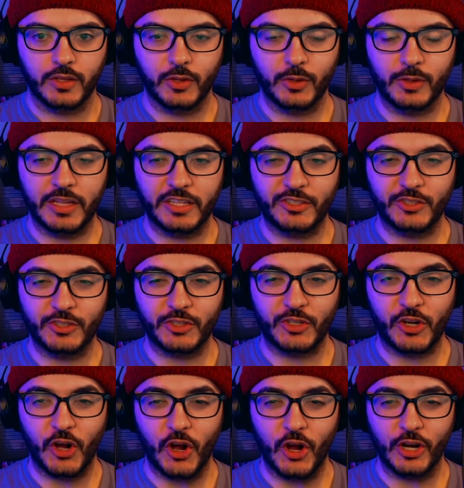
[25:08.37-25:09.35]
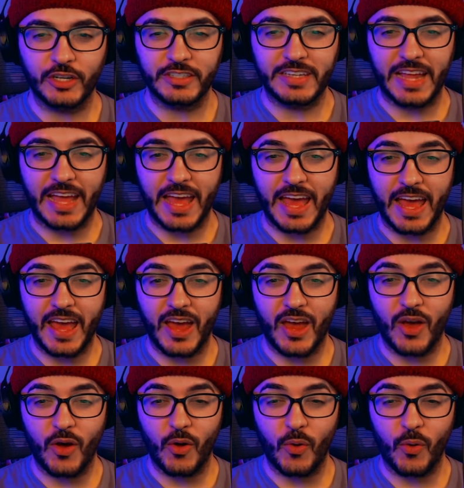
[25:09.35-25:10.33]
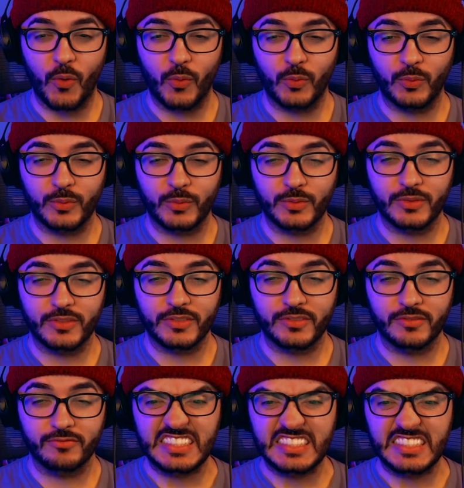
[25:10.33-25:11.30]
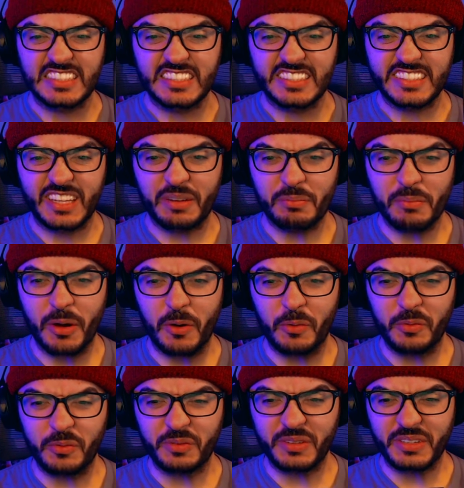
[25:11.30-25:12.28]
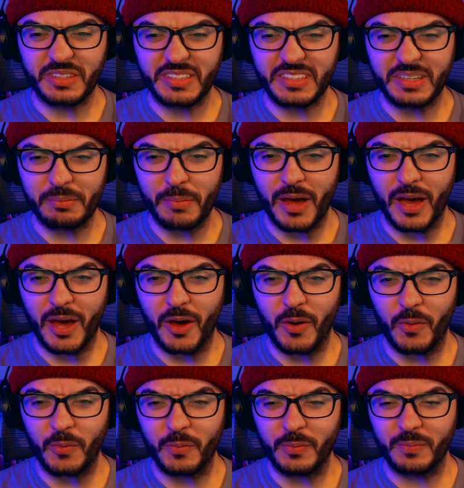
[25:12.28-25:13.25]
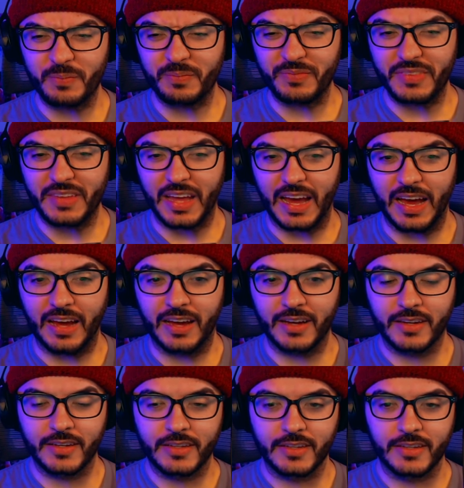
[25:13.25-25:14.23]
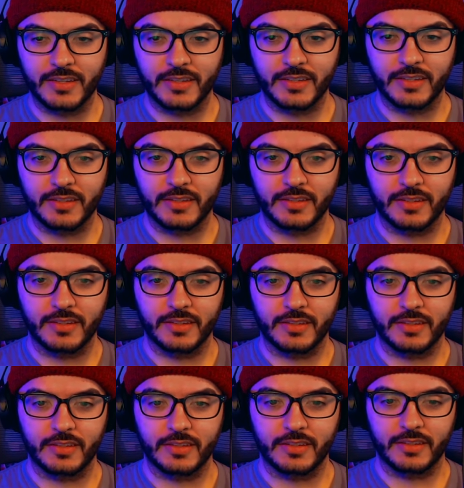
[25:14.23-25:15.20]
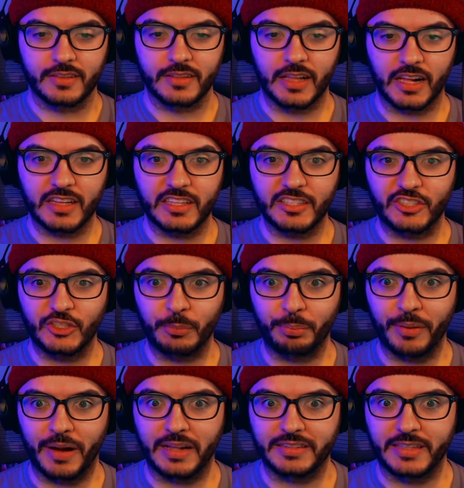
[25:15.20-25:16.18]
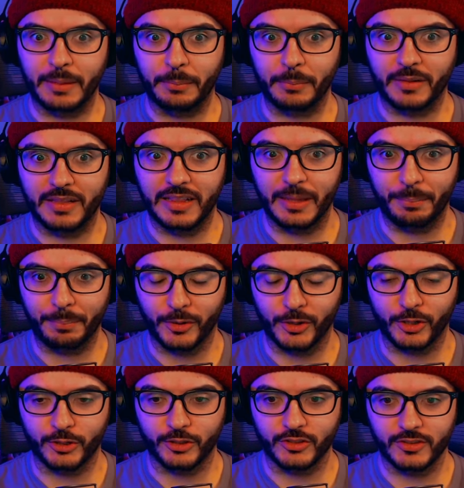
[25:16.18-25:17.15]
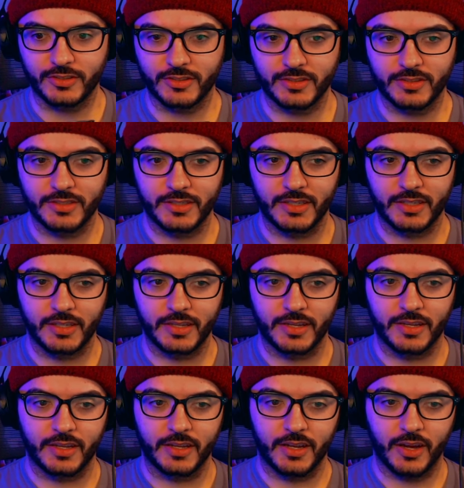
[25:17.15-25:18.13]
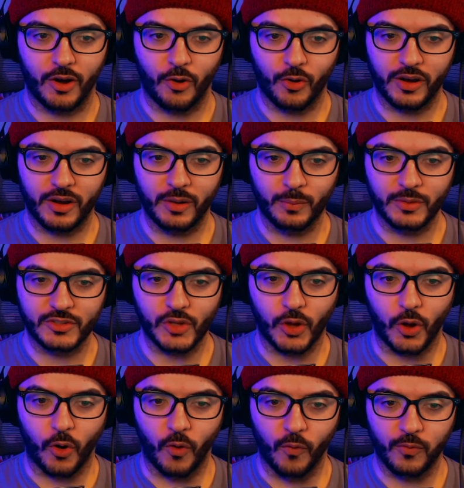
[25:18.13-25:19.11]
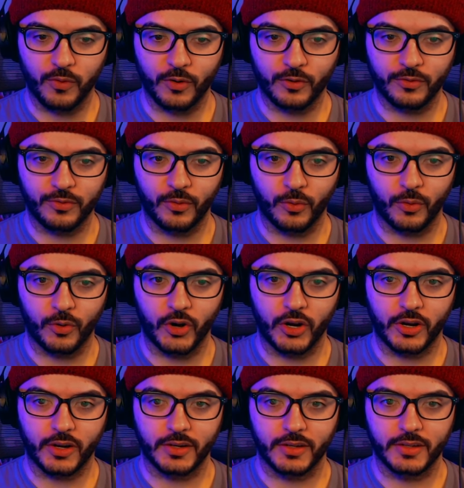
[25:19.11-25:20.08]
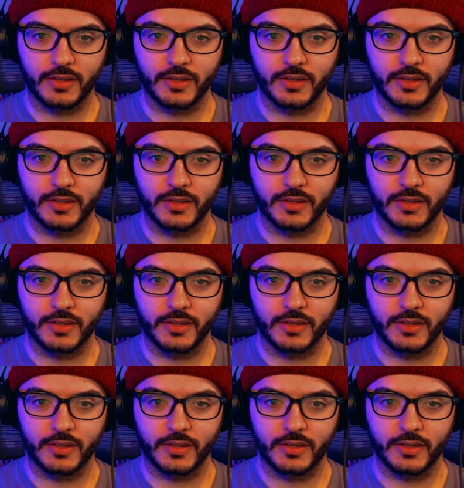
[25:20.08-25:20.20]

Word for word: You let your guard down. Come on. Come on. Ah. Luckily she brought them clippers. Or it was over for.